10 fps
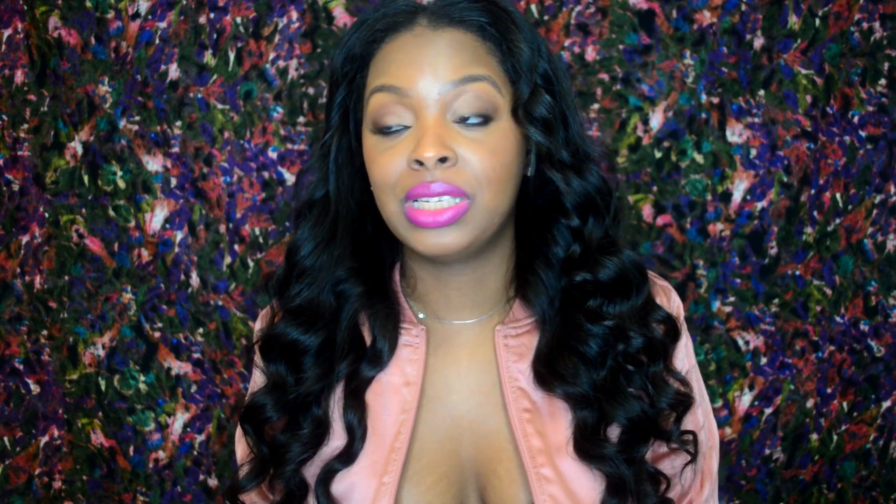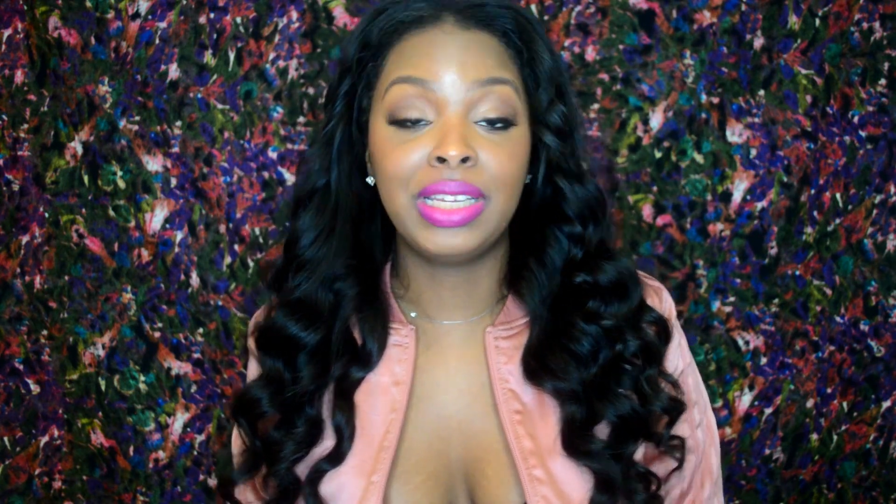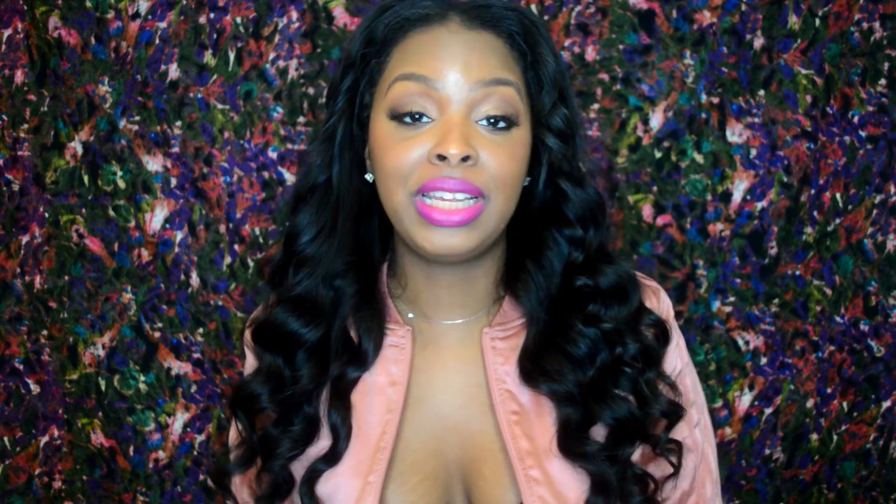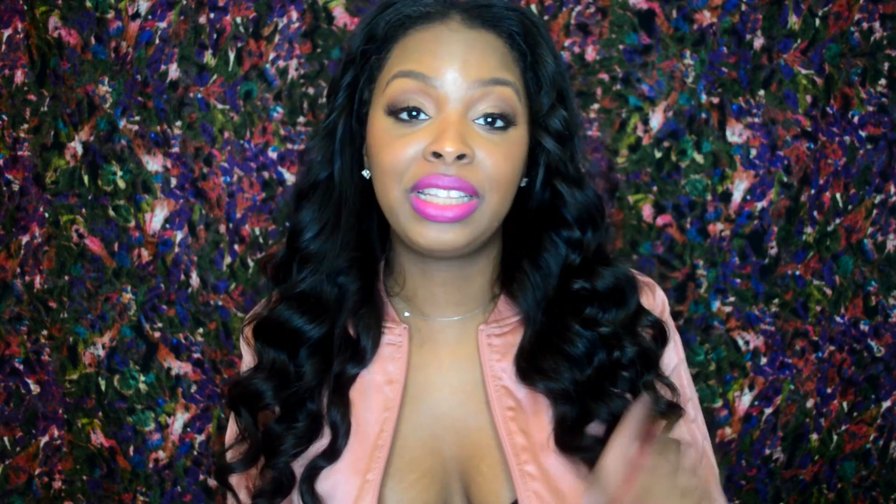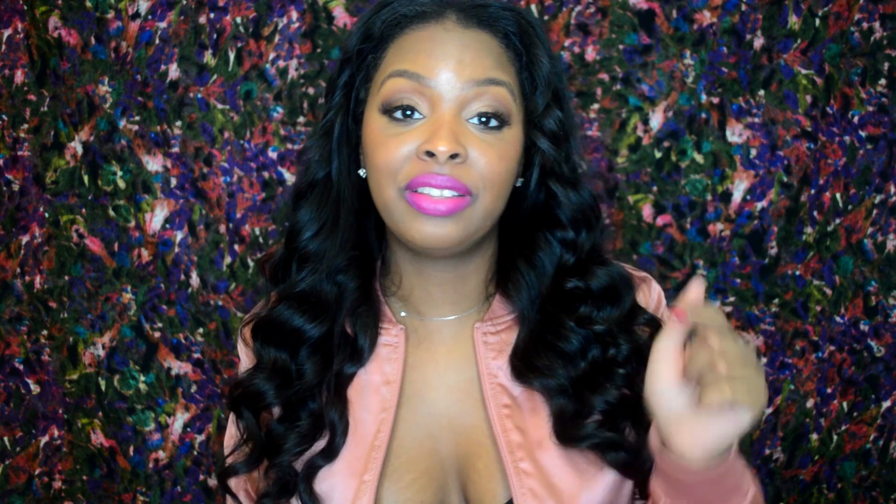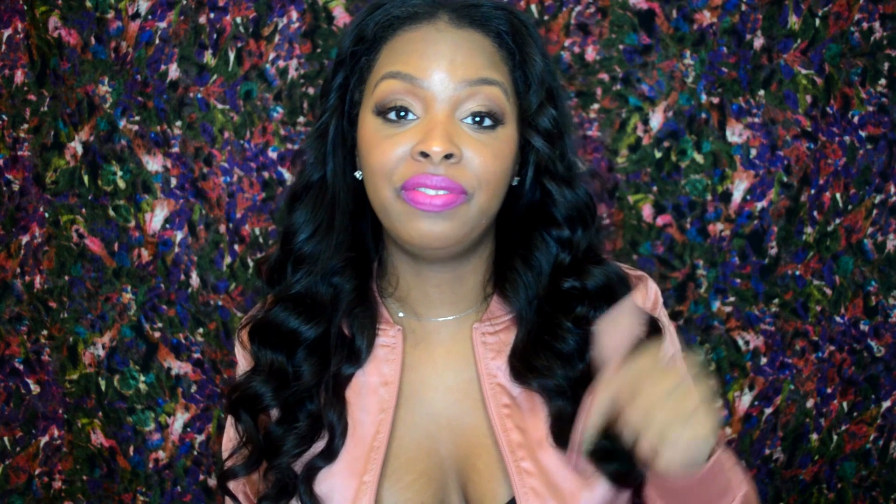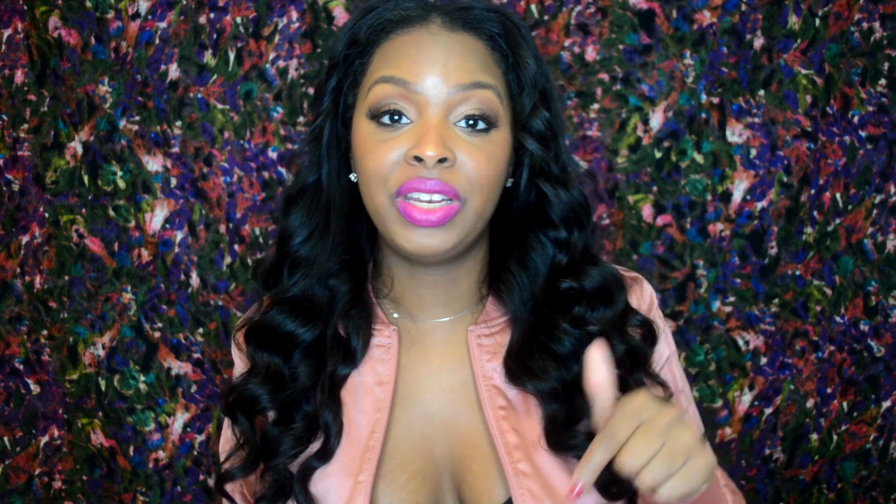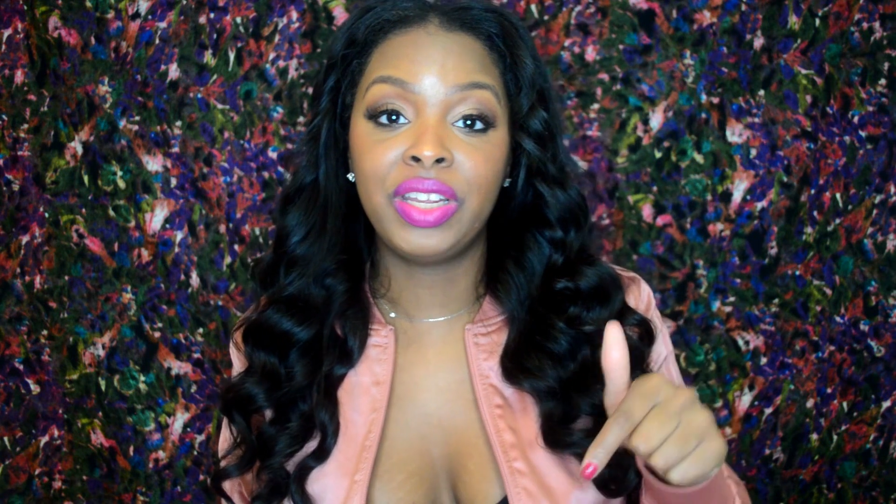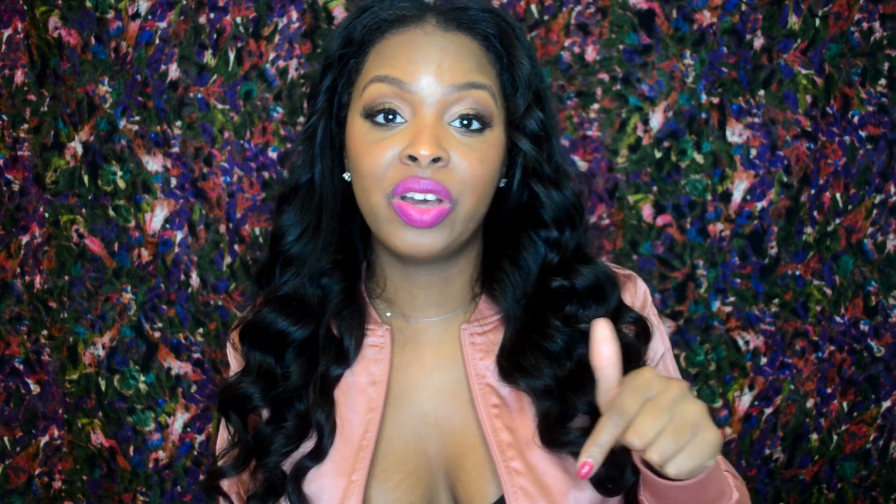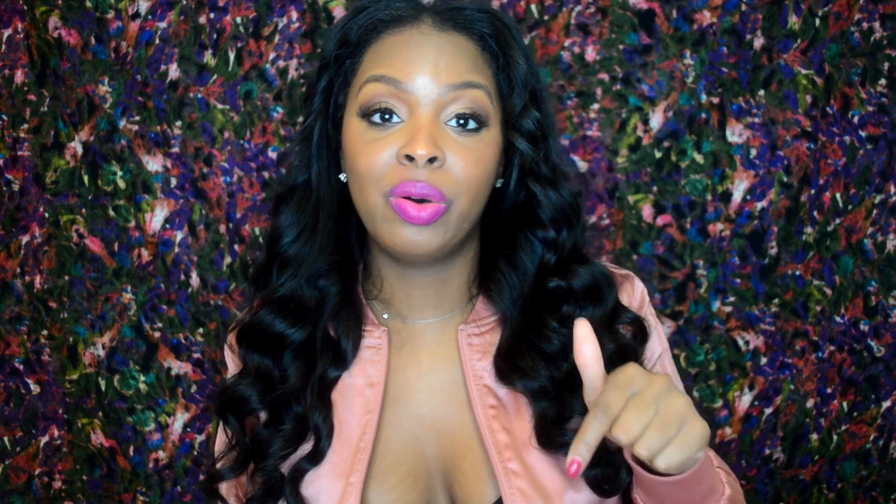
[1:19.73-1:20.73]
link the
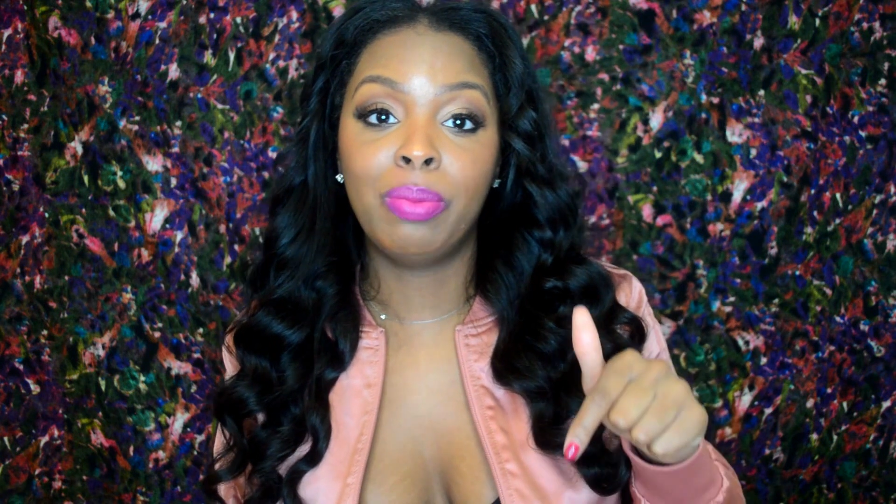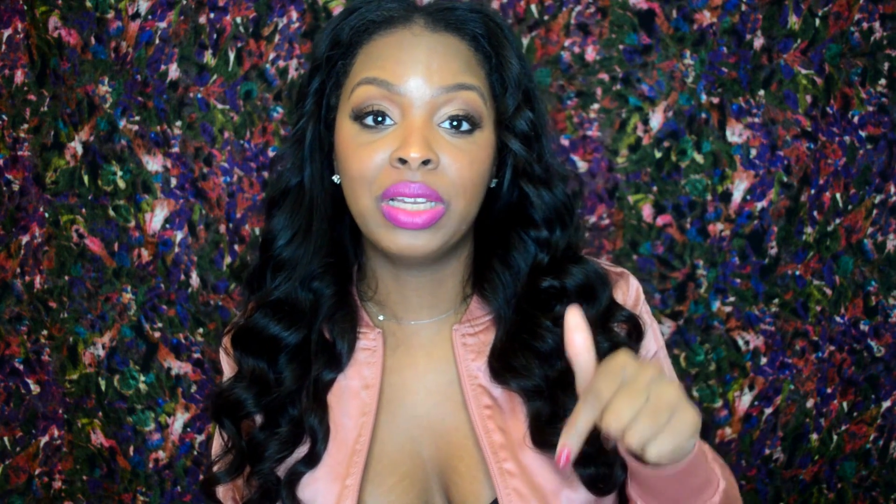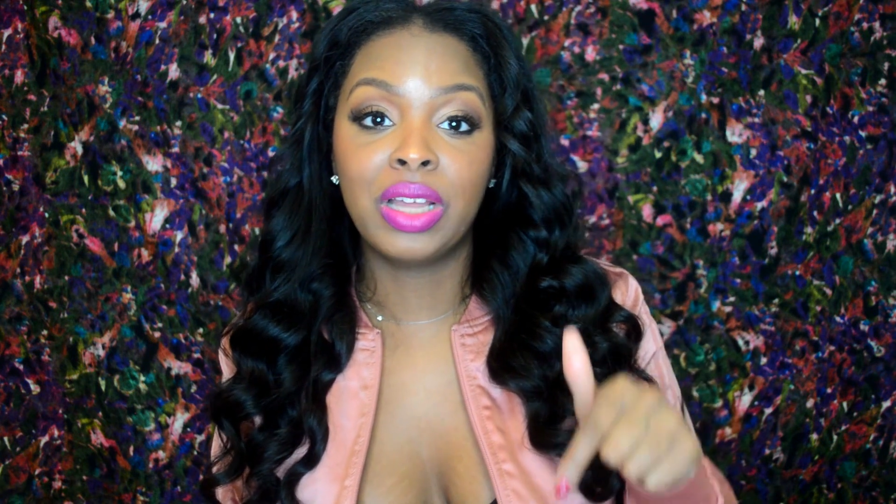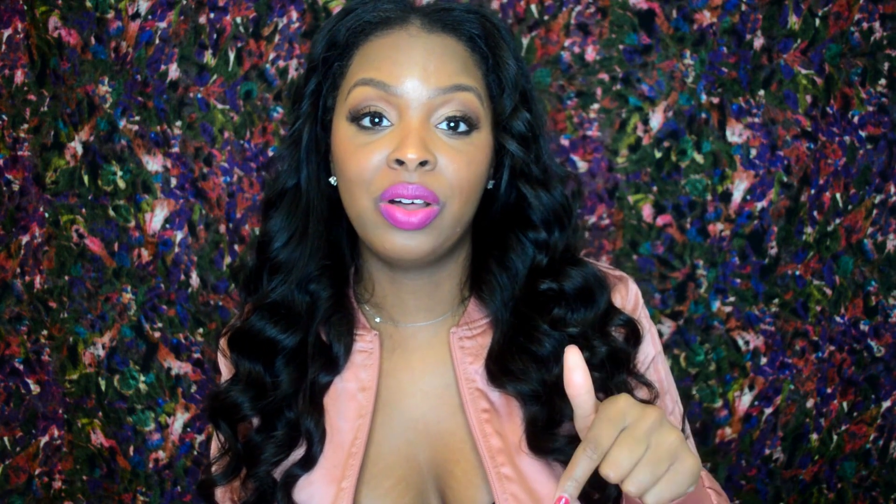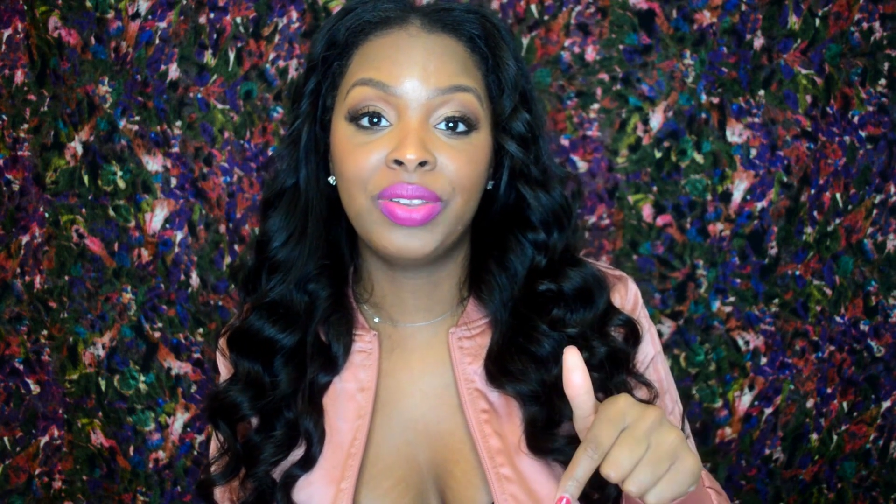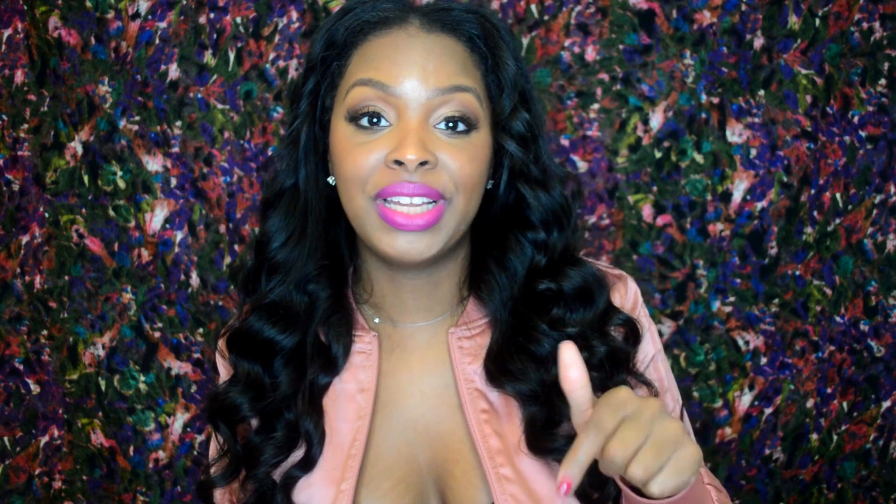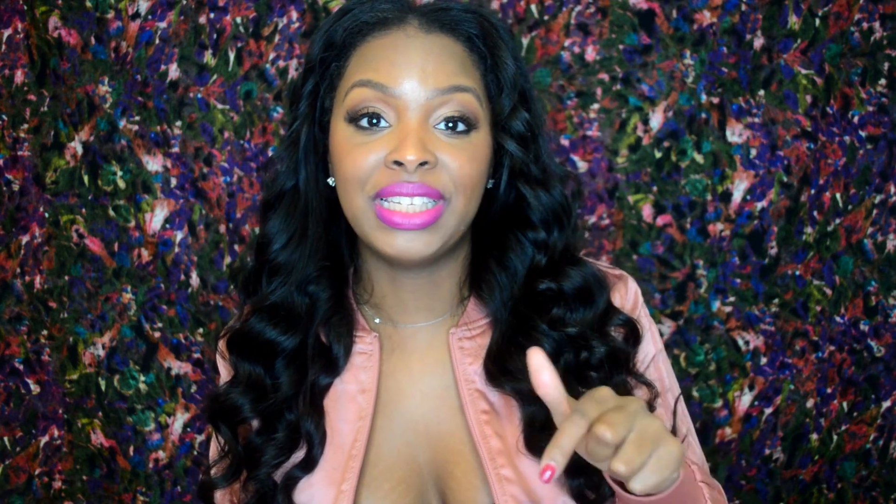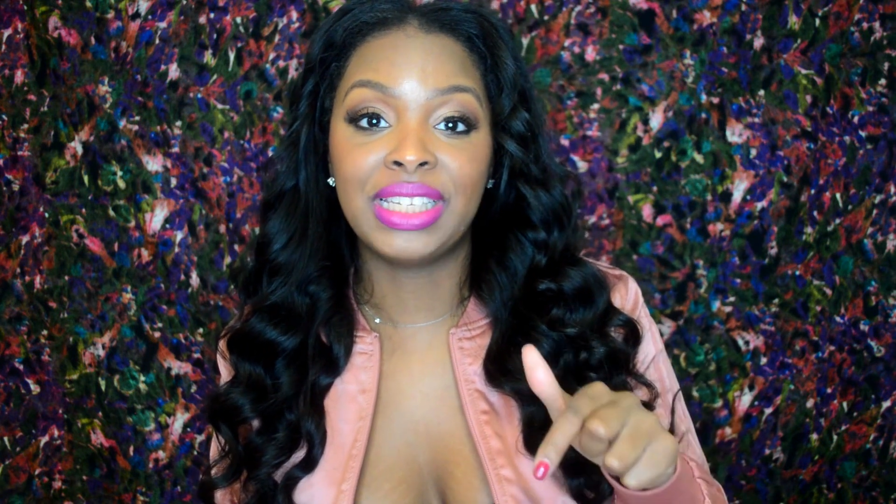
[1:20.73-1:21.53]
video below that